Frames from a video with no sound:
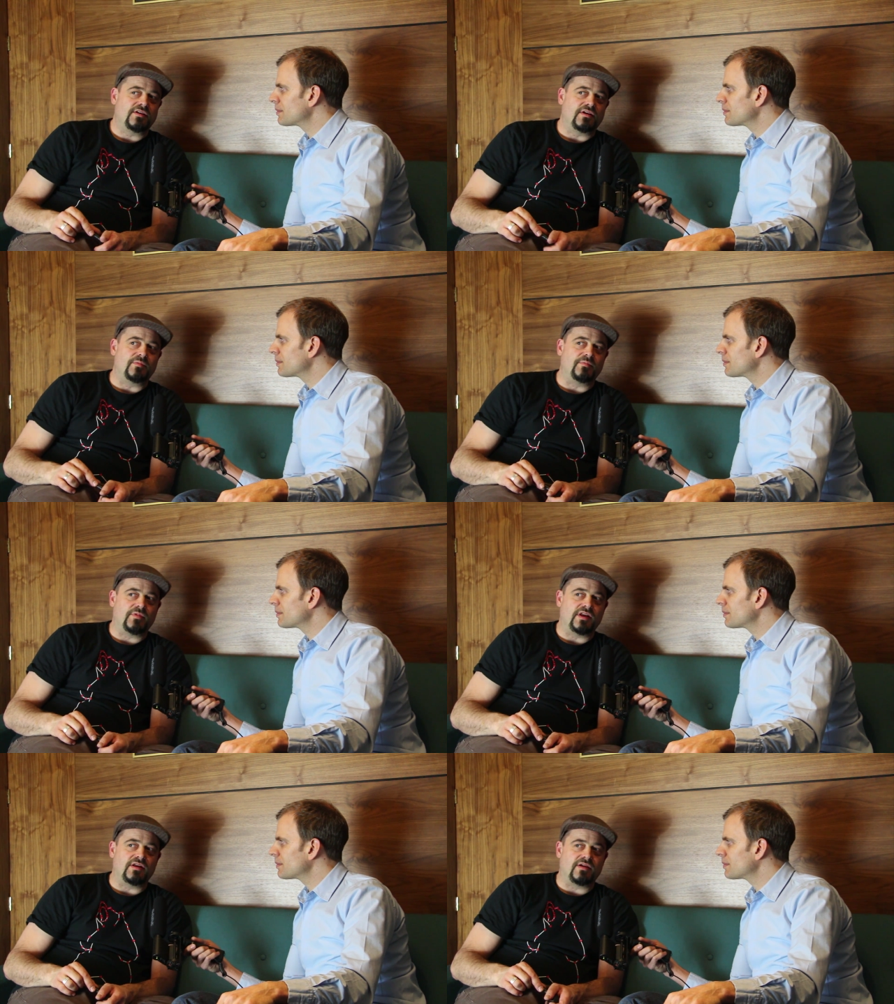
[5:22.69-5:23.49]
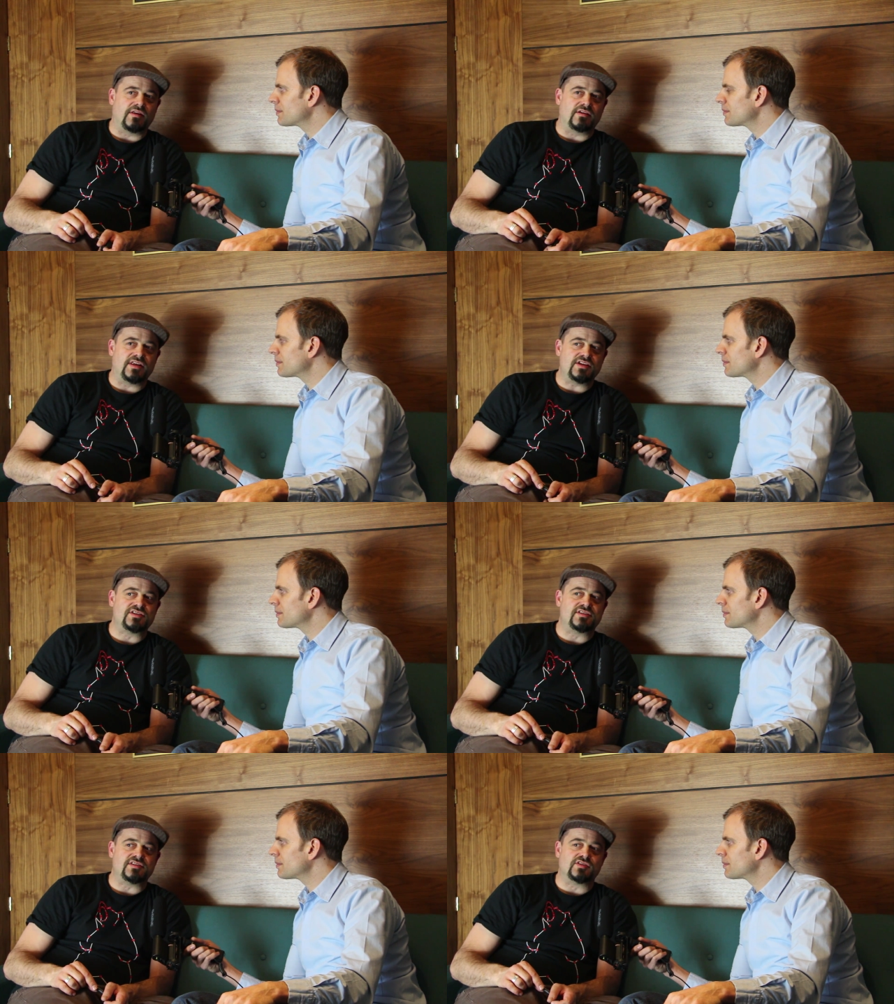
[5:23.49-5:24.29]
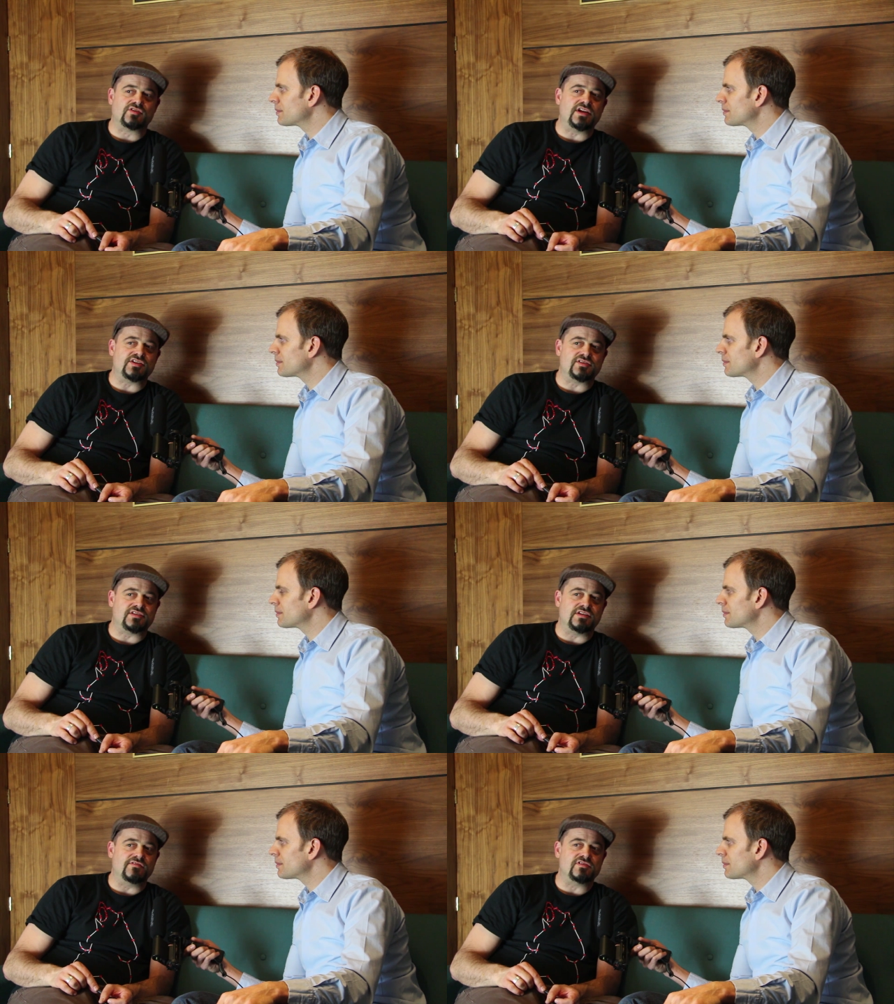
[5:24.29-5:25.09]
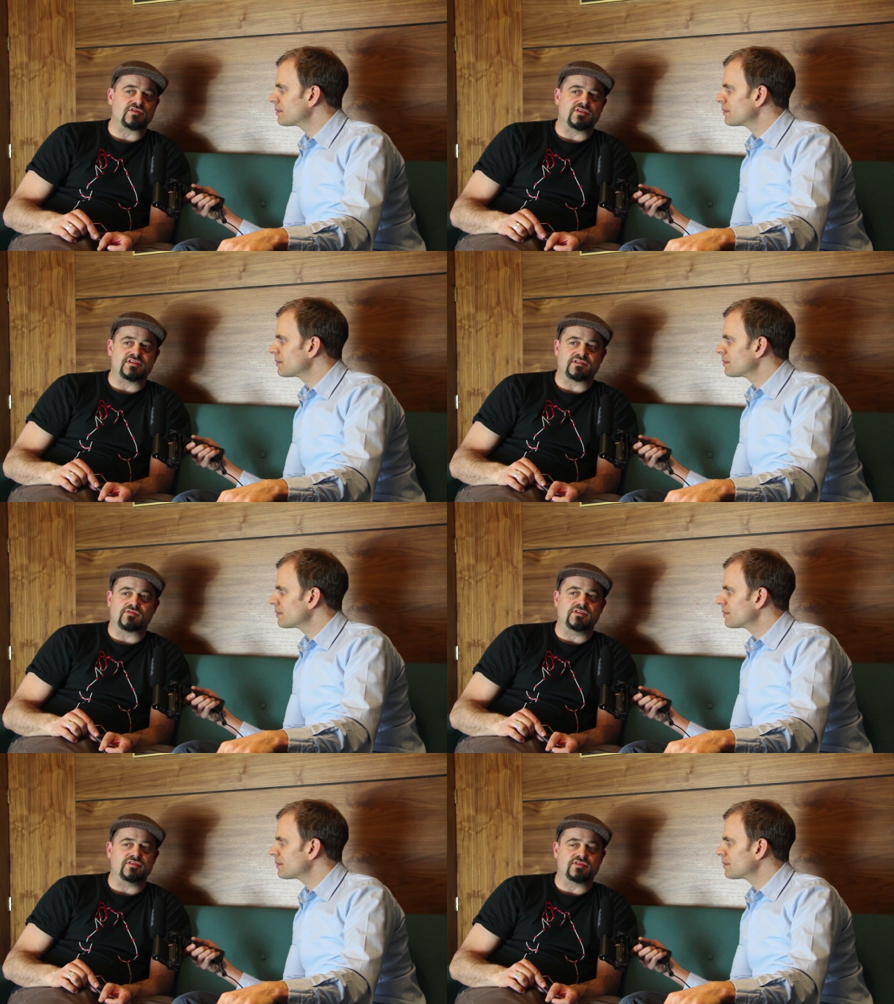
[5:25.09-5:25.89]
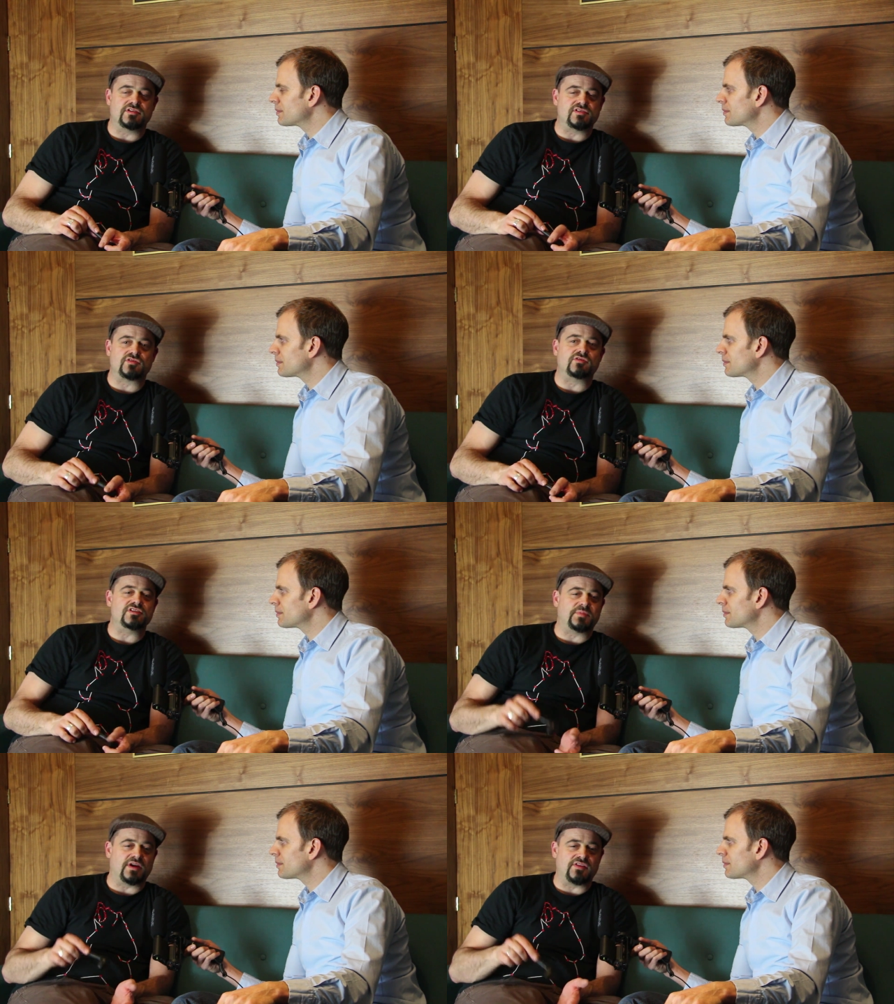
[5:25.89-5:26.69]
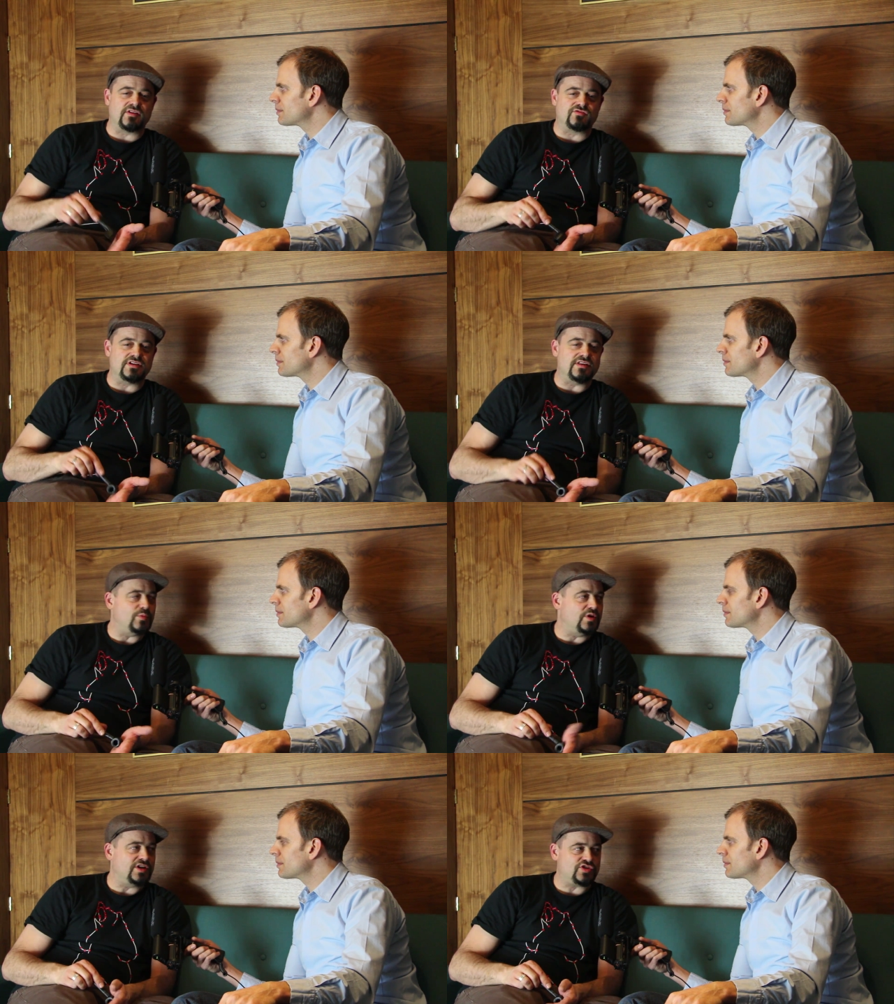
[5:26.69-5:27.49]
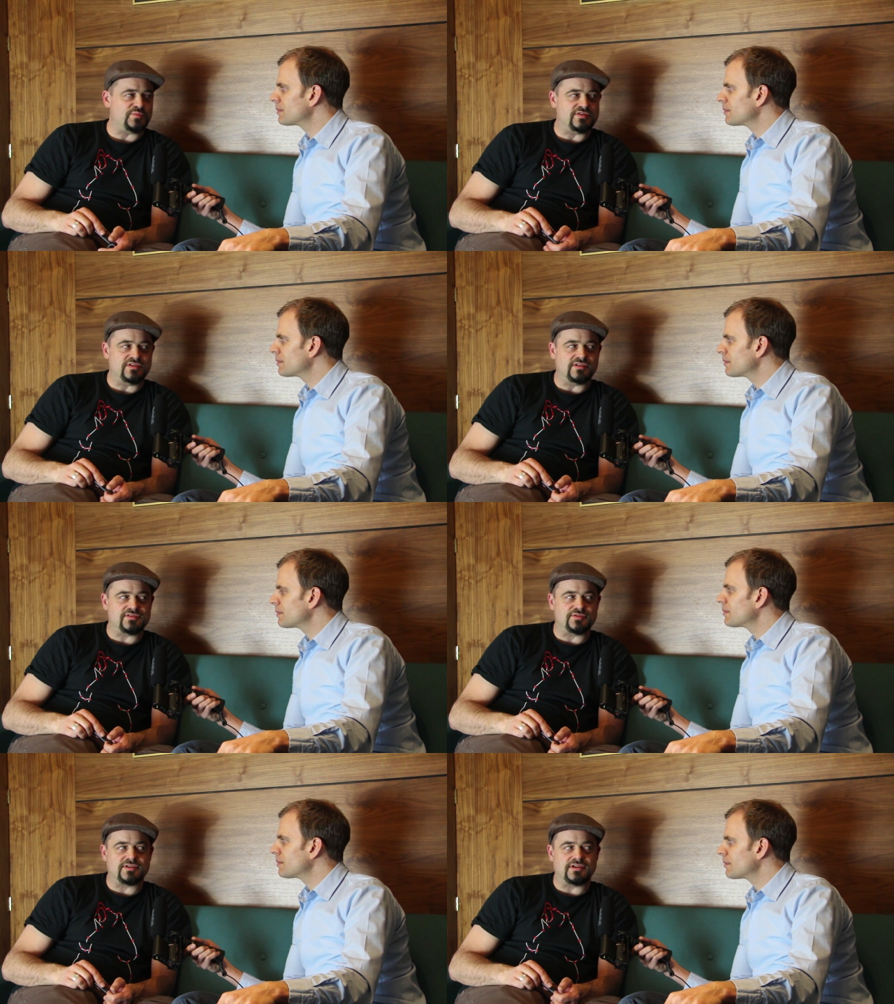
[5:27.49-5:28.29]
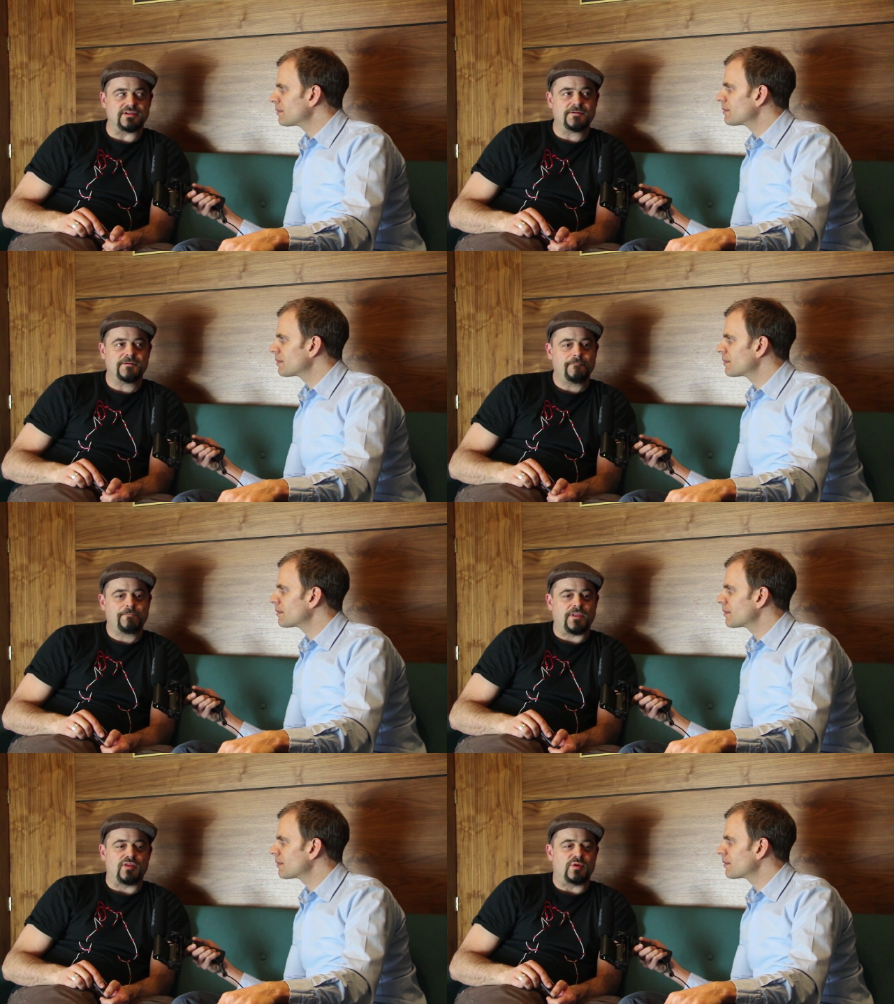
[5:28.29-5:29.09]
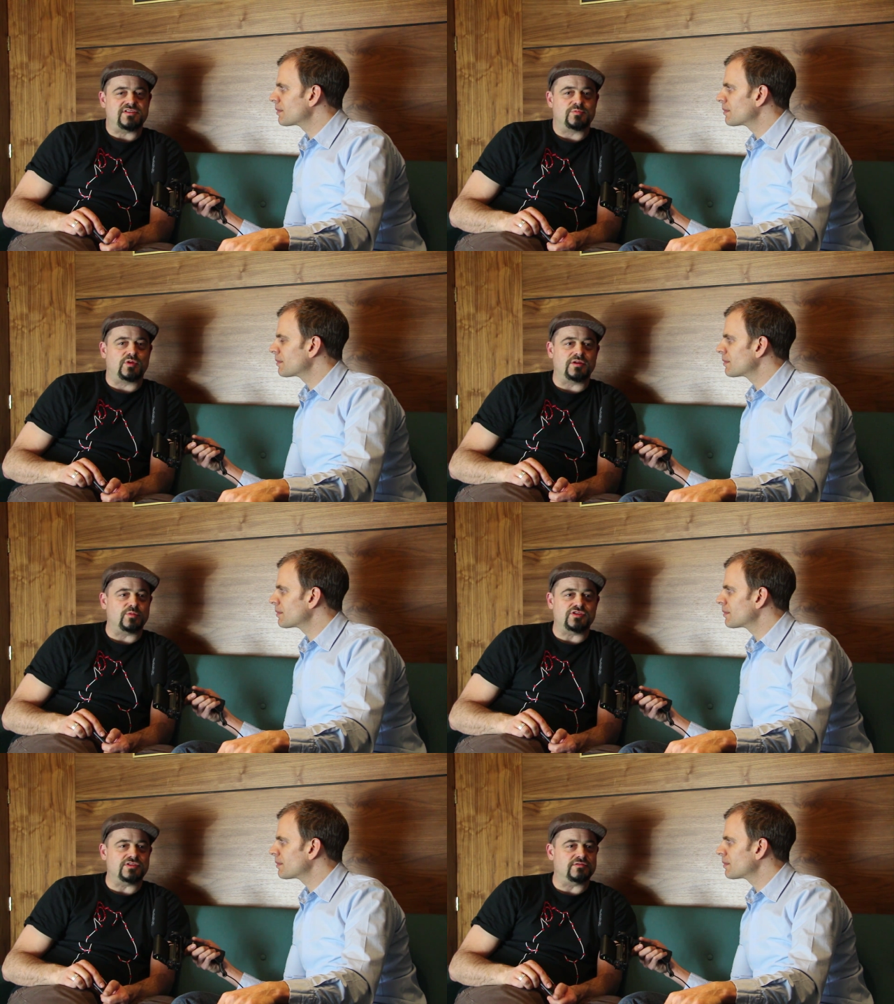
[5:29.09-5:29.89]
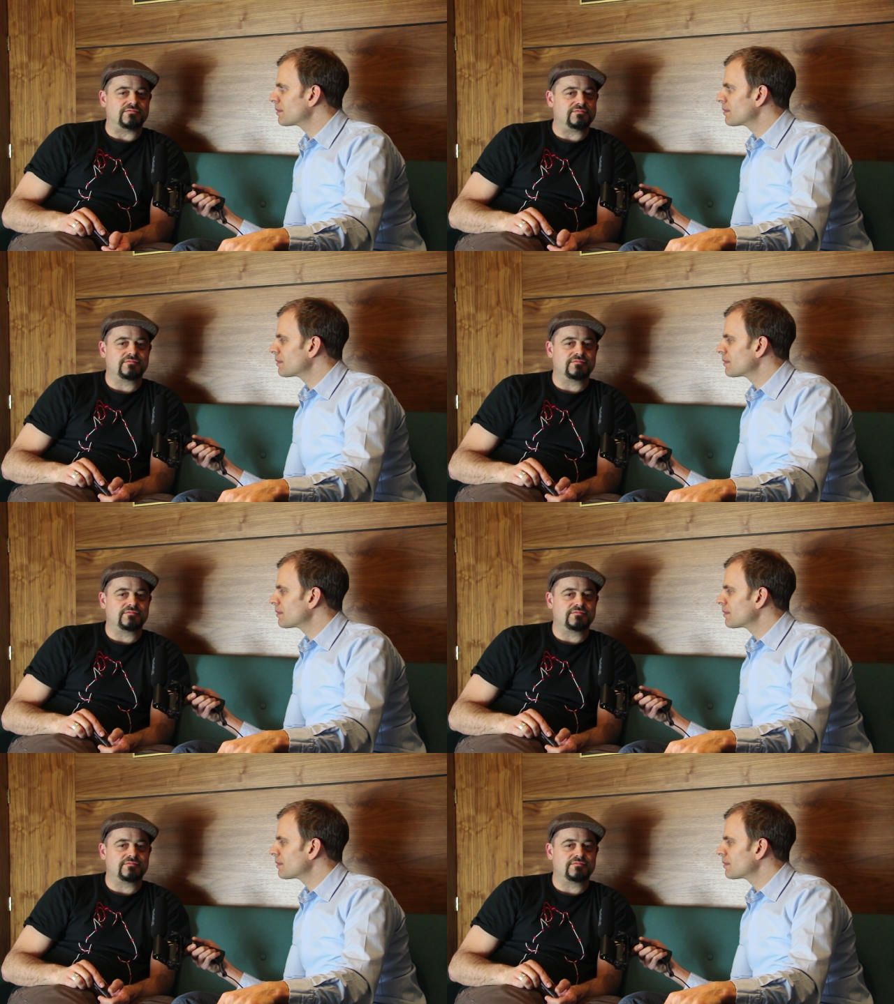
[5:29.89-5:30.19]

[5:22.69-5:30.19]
Speaker 1: And an agency is a good agency if it's got its own internal stories, but I think really the work should be doing the talking. Otherwise, why would you